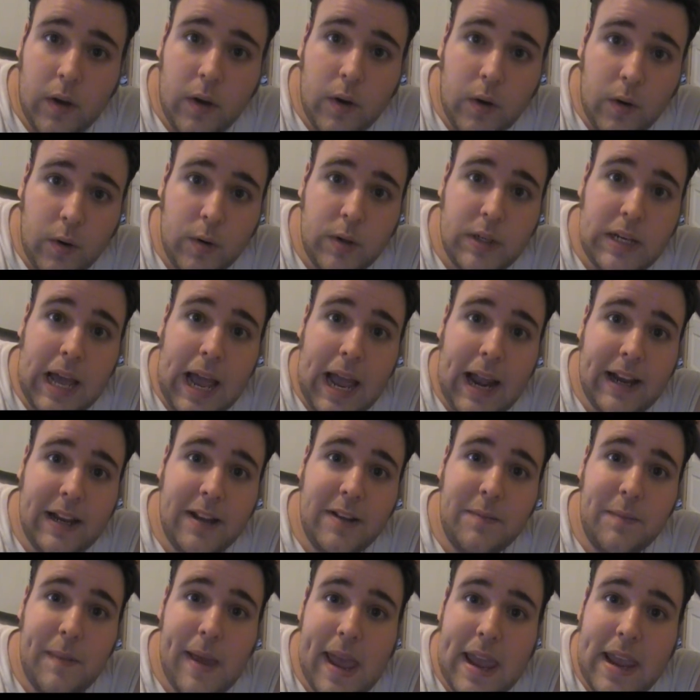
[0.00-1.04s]
who died
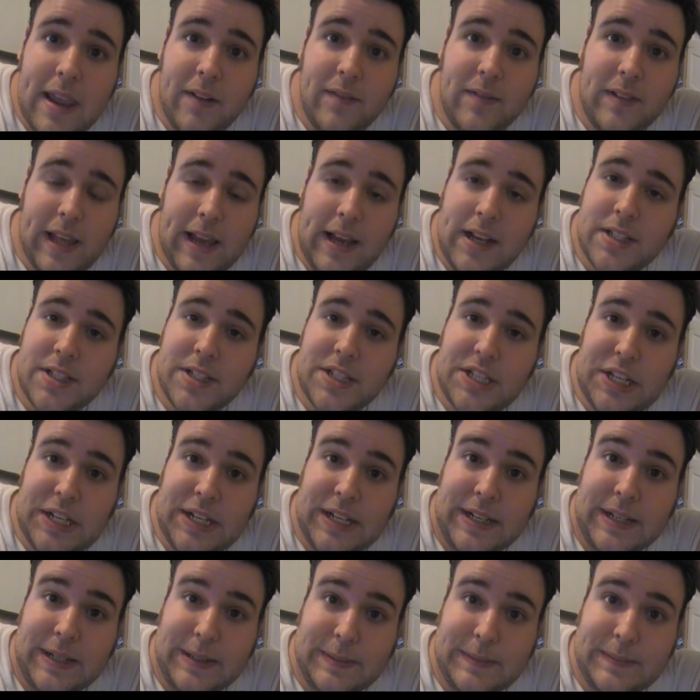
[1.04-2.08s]
in May of last
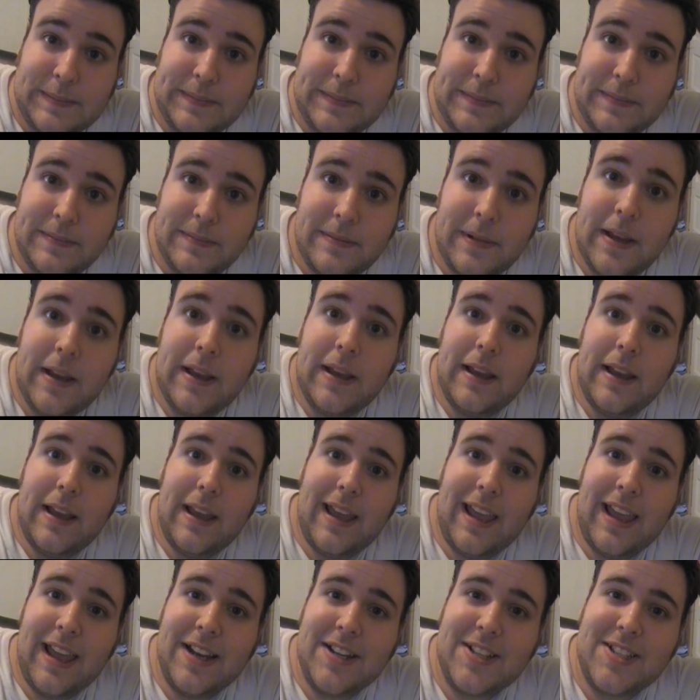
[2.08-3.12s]
year,
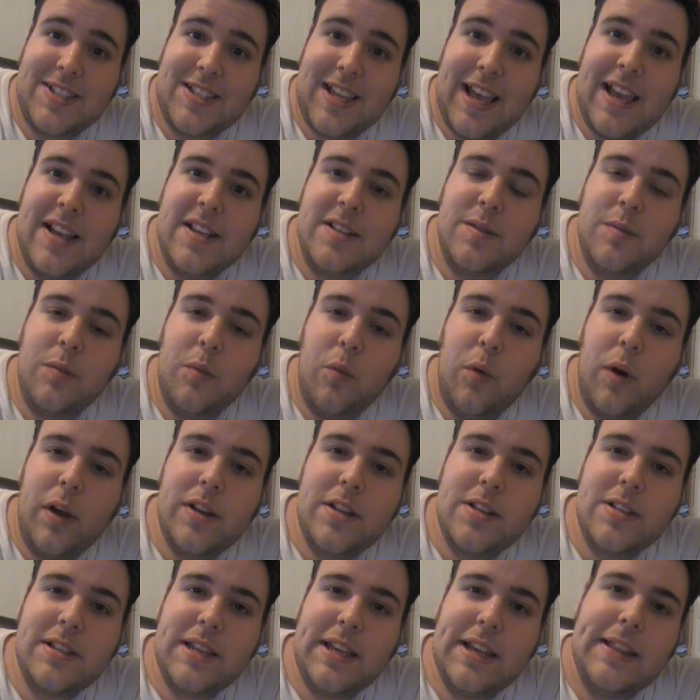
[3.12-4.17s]
and says, what
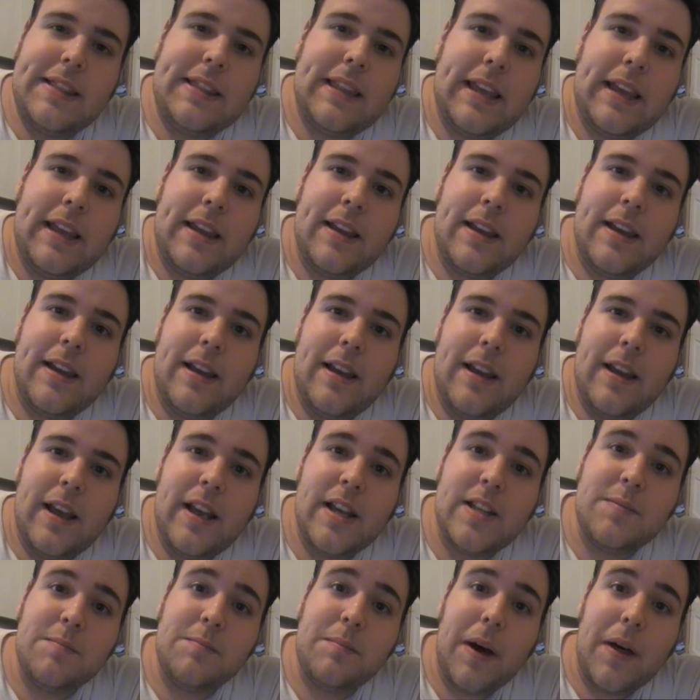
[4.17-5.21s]
does he think
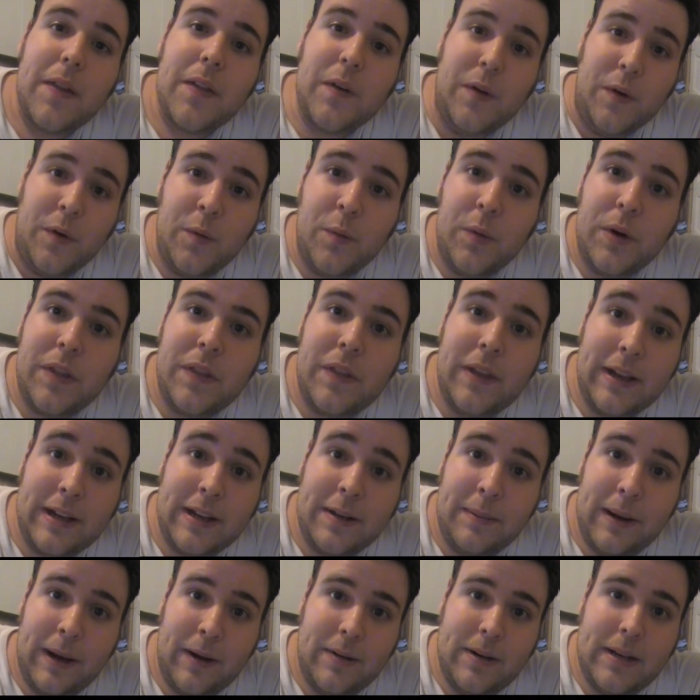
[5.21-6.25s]
his mother would think
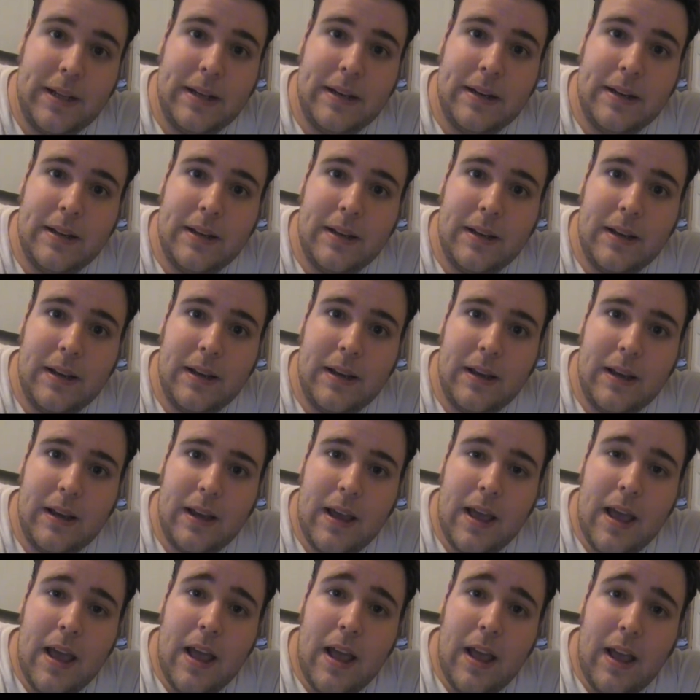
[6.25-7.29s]
about it?
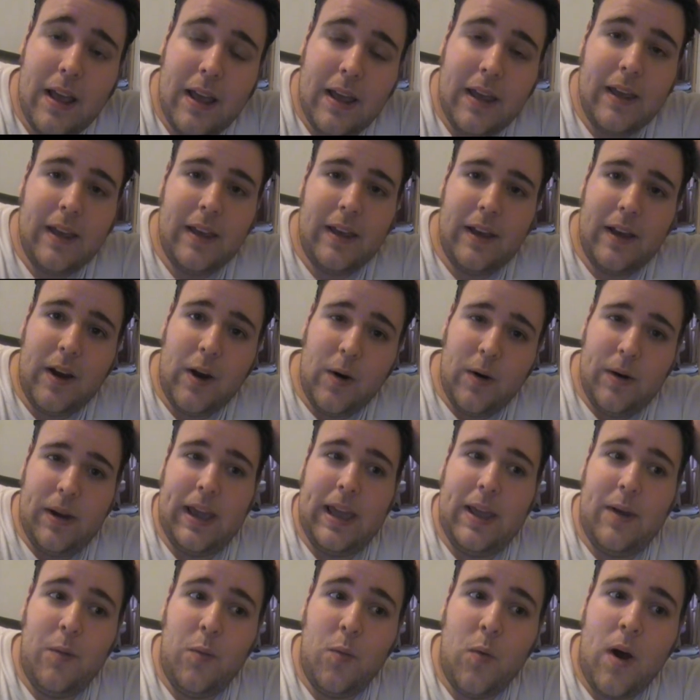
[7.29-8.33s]

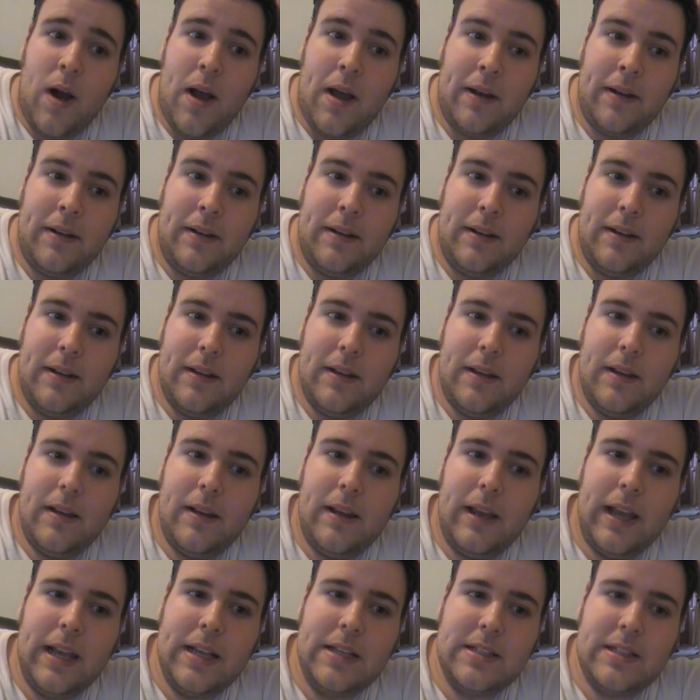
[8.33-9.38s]
Okay, one,
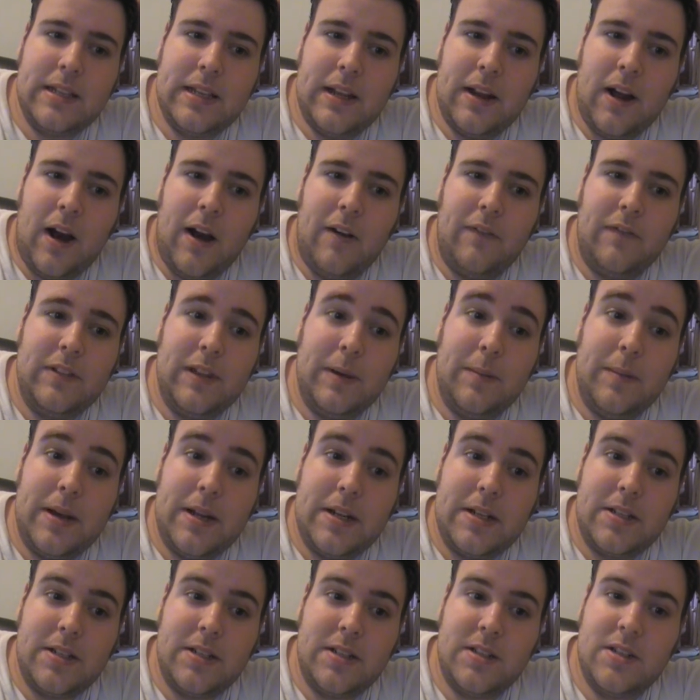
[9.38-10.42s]
isn't it off
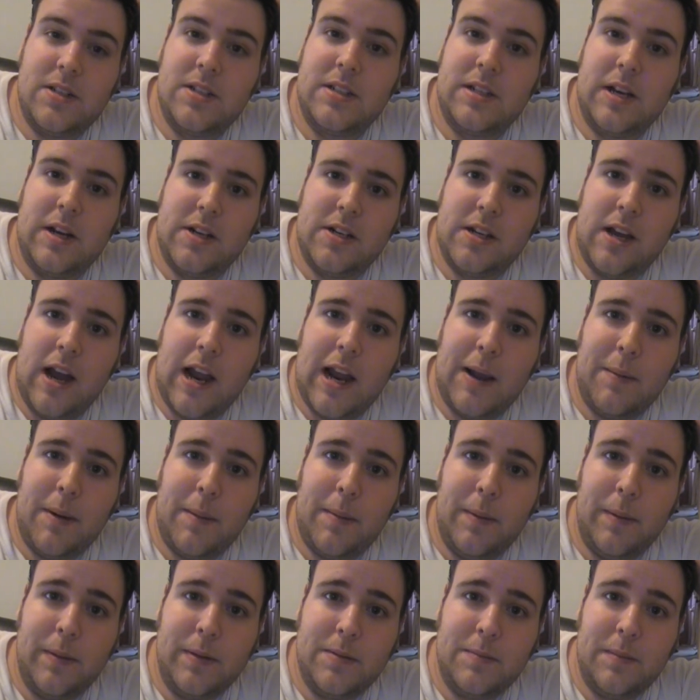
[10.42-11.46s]
limits to just start talking about
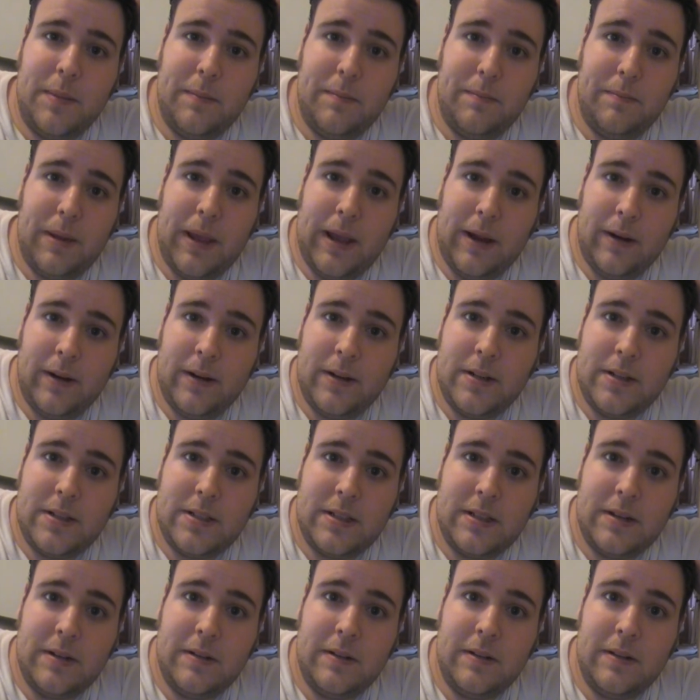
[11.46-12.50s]
people's
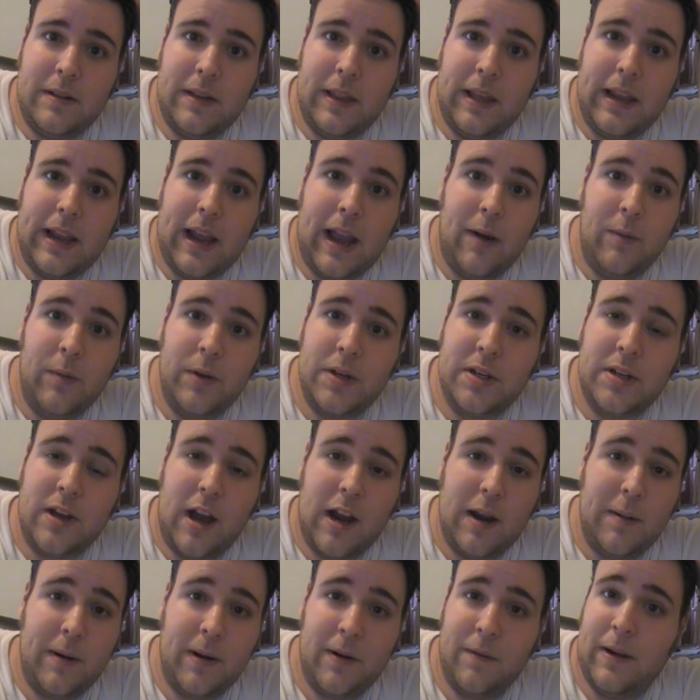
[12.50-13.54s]
parents? And, like, I wouldn't
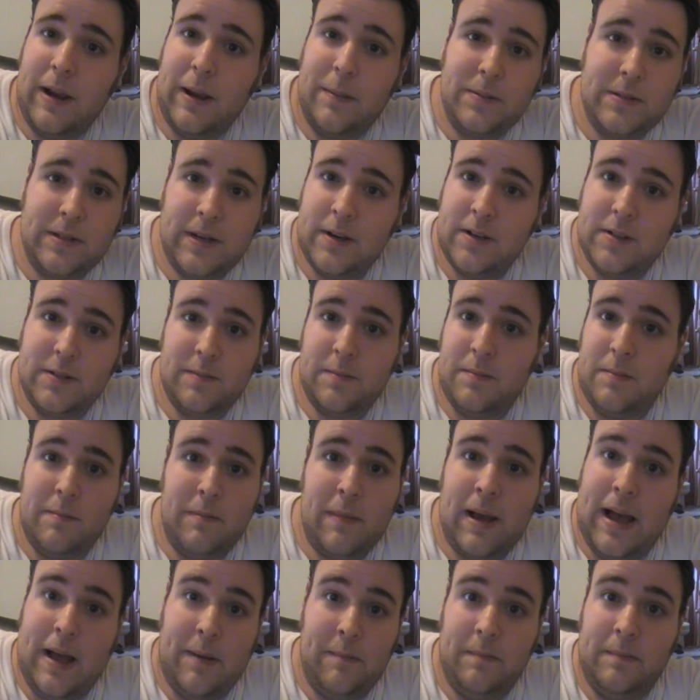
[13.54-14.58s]
talk about a rap star's
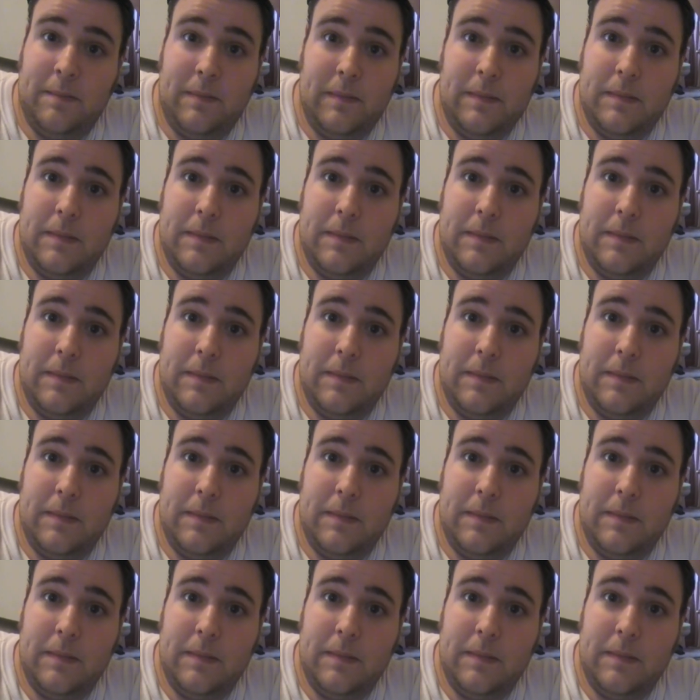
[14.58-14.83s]
mom.